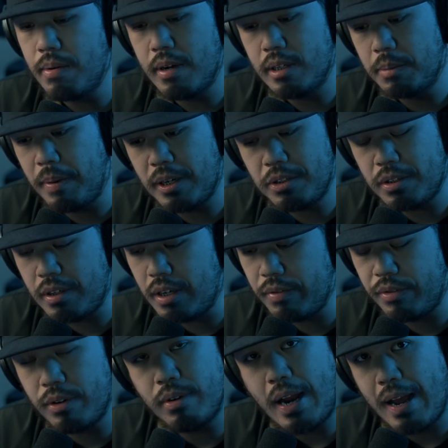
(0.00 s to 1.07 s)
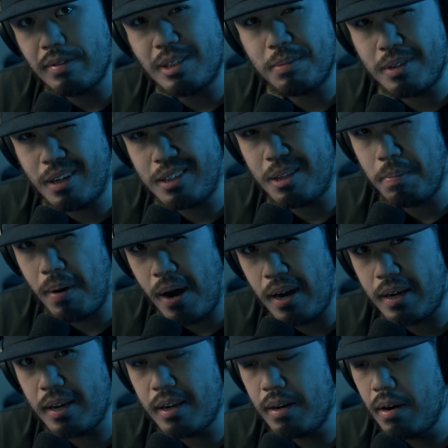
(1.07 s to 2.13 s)
especially if you have something like the
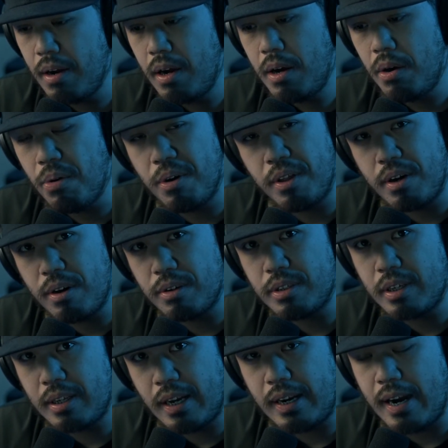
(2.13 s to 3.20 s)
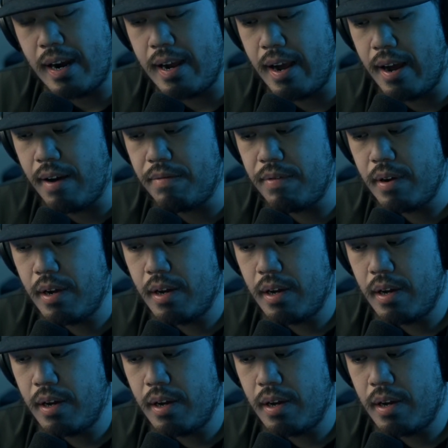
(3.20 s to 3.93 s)
Pocket or the Ursa like I have,